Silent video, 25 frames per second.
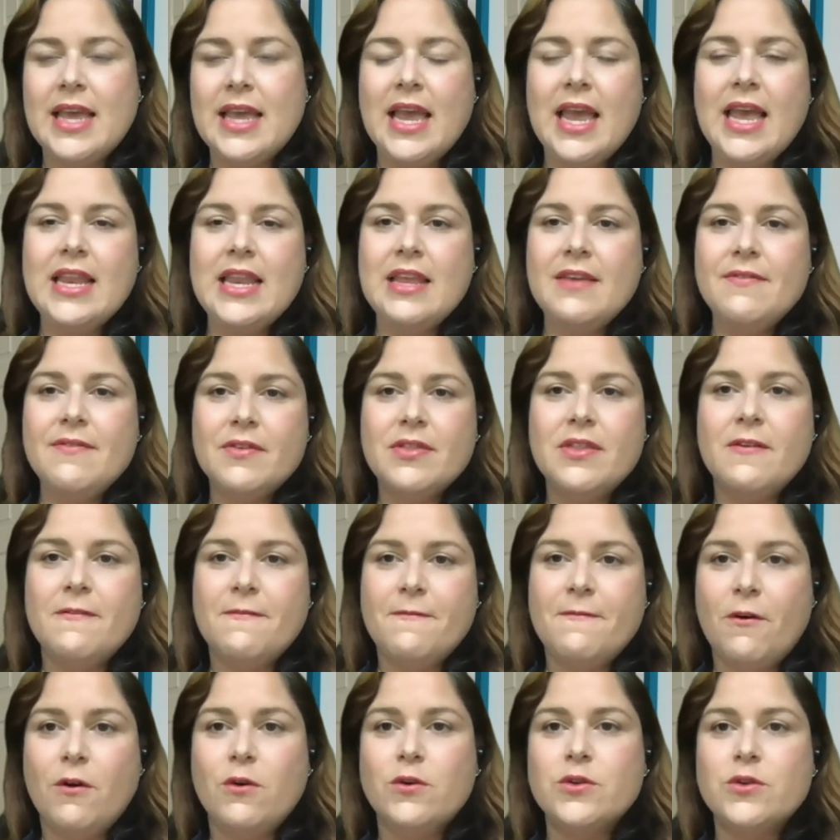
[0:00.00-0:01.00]
And even the
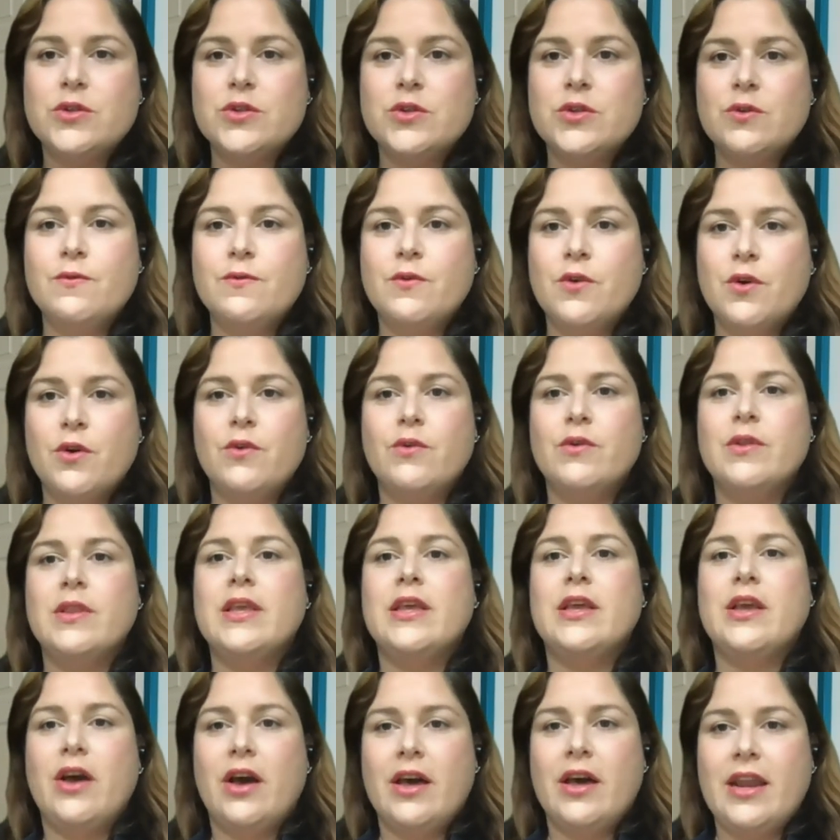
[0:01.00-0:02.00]
folks who've
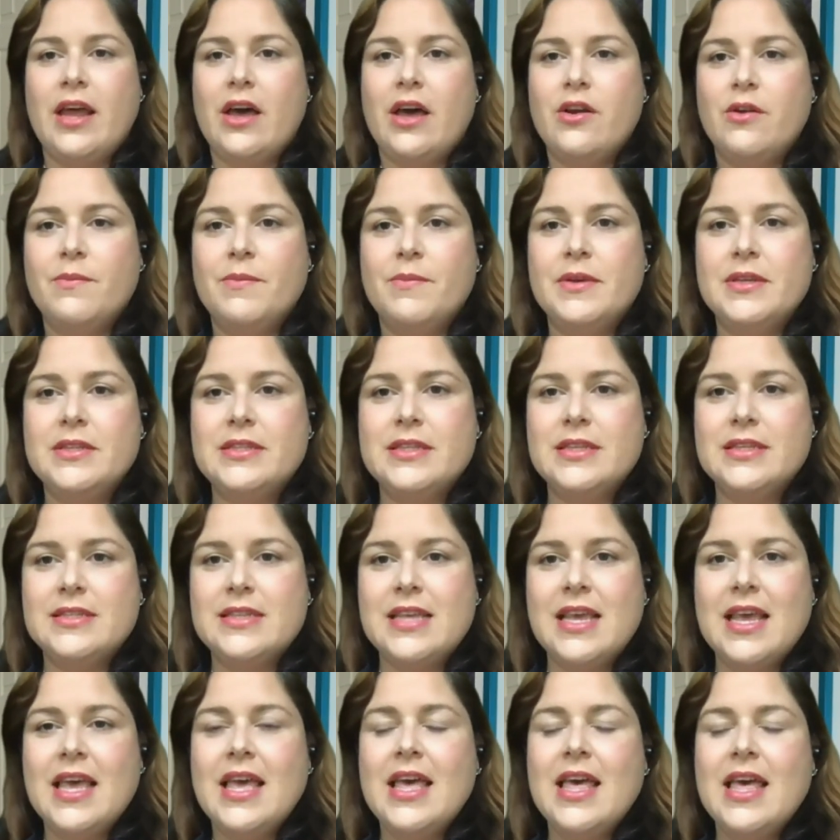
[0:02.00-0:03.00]
currently gone out of business,
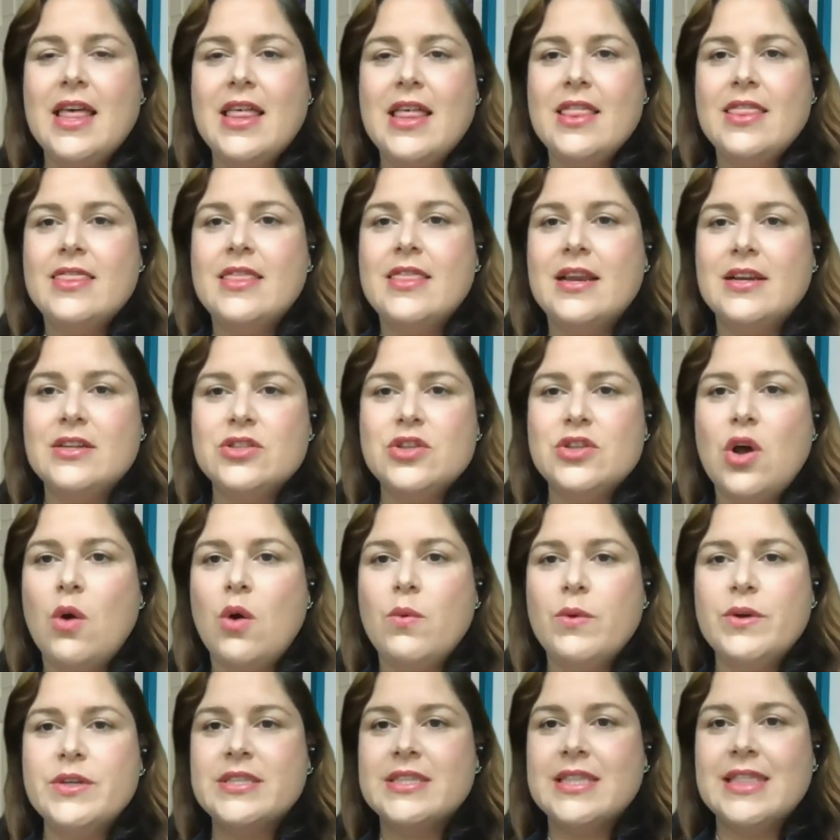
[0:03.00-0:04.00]
there's
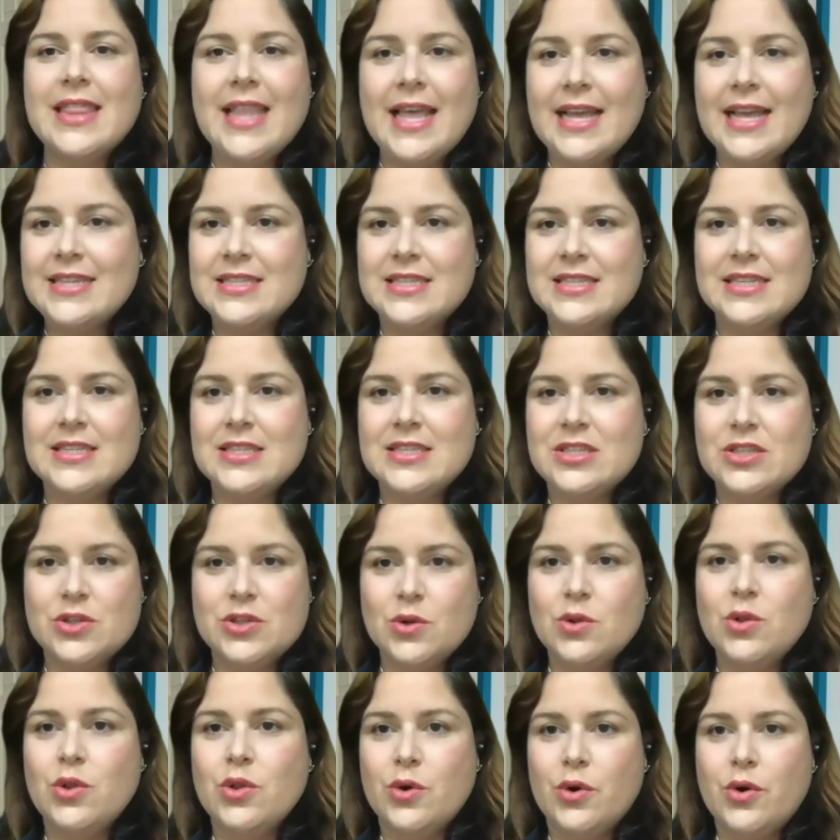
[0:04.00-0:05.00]
always lessons
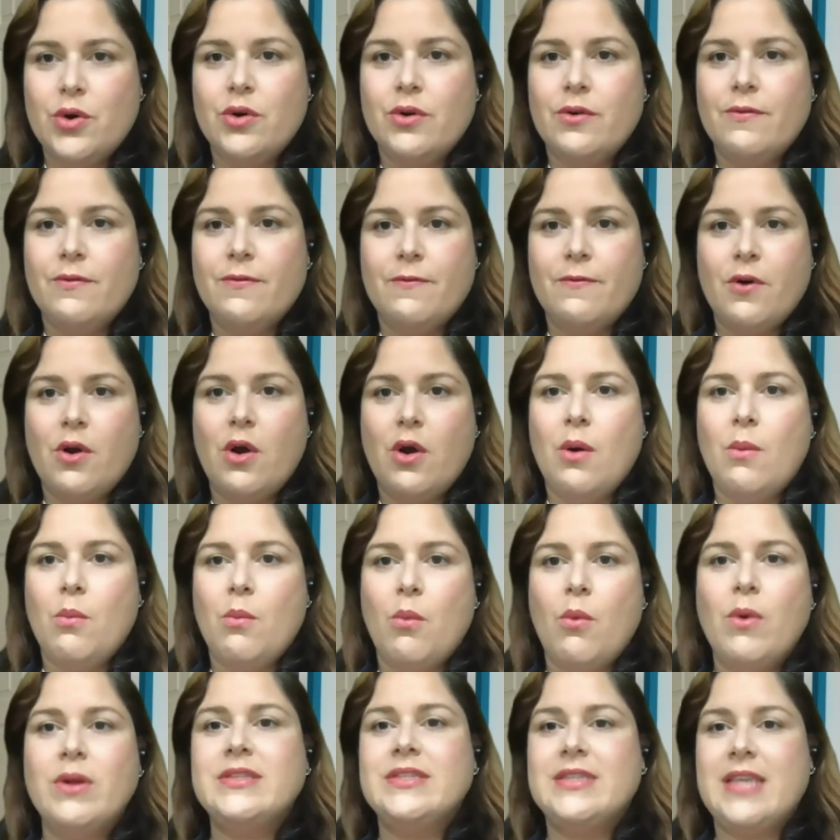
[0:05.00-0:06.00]
to learn from
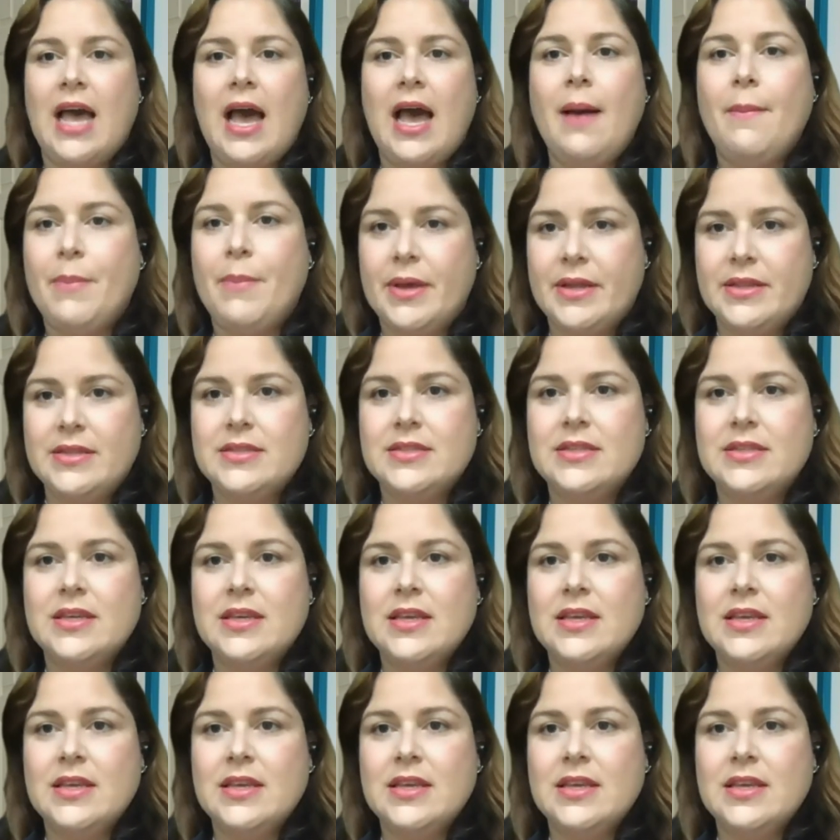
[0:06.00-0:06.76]
what's happened.